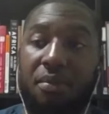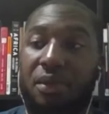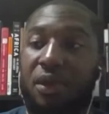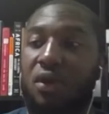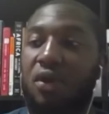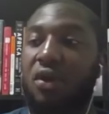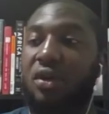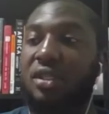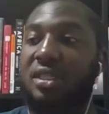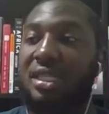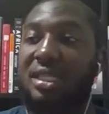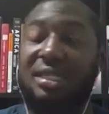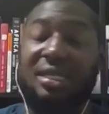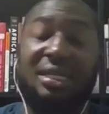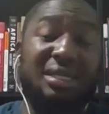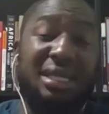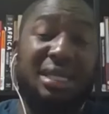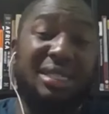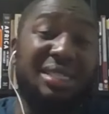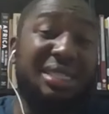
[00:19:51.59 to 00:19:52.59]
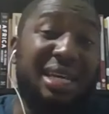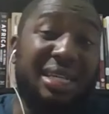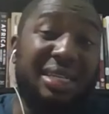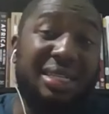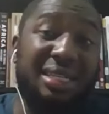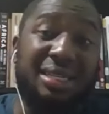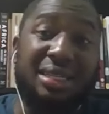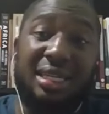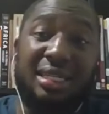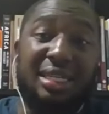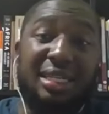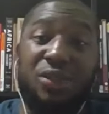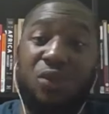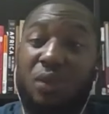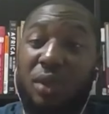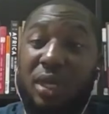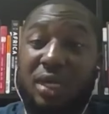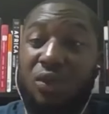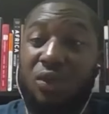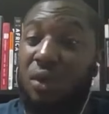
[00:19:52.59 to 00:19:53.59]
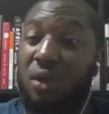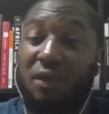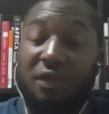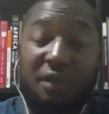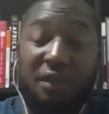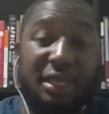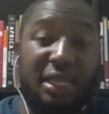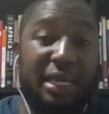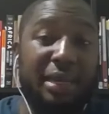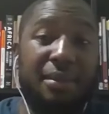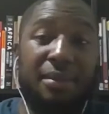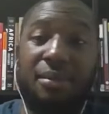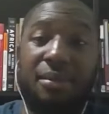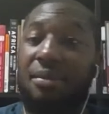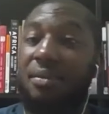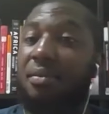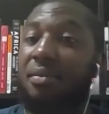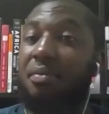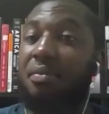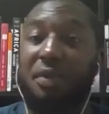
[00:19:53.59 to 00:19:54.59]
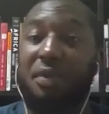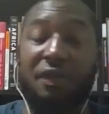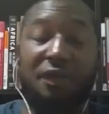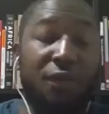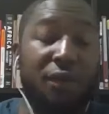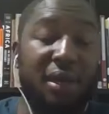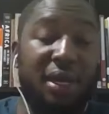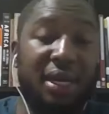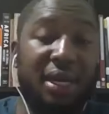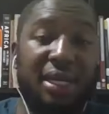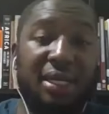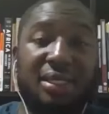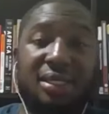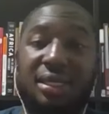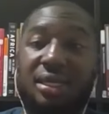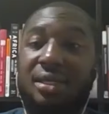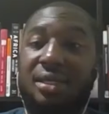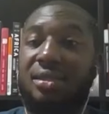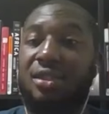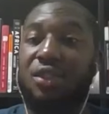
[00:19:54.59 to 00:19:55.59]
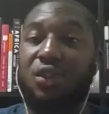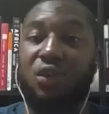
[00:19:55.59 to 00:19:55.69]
because this is a tactic that has worked well for them before elections,